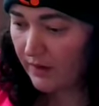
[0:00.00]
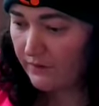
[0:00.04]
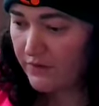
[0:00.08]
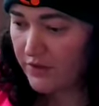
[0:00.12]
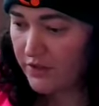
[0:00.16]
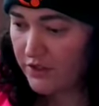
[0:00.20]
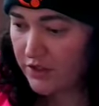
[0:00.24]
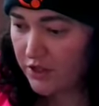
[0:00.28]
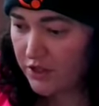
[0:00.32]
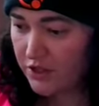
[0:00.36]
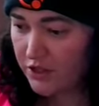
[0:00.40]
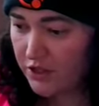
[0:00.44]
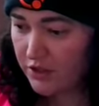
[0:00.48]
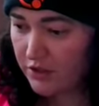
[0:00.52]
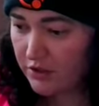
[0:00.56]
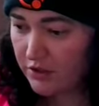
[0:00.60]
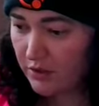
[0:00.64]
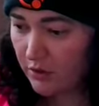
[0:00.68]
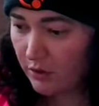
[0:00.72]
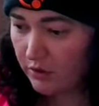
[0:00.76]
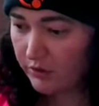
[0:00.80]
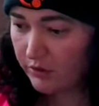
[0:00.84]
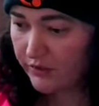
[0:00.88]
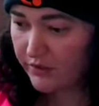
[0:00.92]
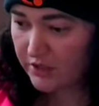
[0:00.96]
physician
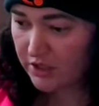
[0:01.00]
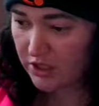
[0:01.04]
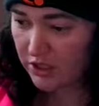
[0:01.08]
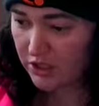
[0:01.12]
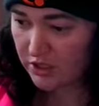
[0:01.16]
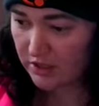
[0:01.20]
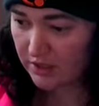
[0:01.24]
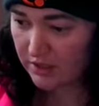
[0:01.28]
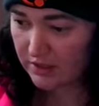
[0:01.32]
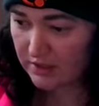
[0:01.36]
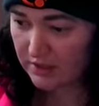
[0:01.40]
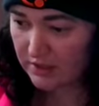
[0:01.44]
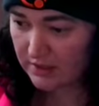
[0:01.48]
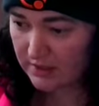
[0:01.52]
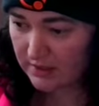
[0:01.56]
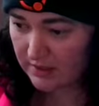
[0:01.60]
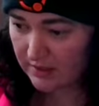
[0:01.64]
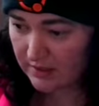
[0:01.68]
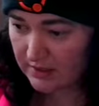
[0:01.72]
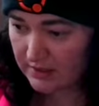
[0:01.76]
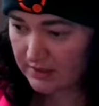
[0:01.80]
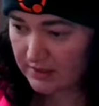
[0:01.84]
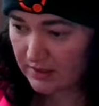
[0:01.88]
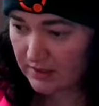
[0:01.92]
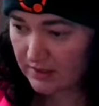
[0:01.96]
or physician
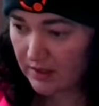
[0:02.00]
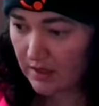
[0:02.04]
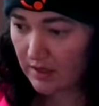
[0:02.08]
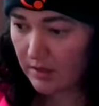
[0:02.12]
assistant,